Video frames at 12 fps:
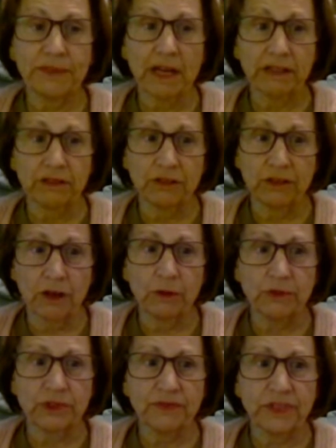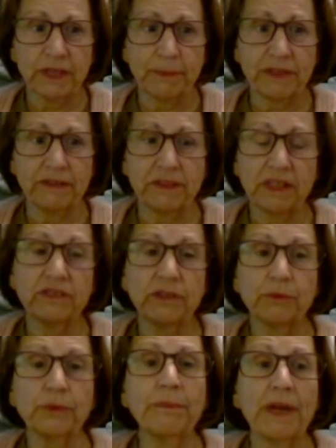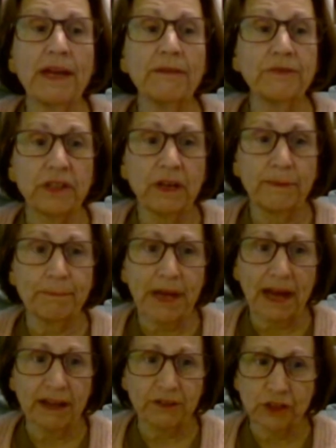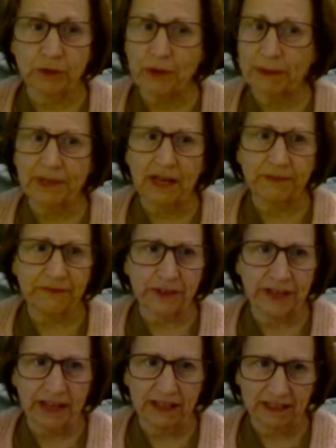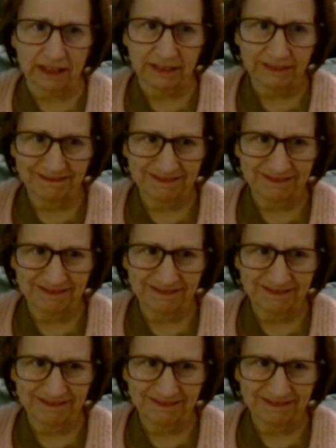taking notes of some of the things that we may have to come back to. I'm not forgetting.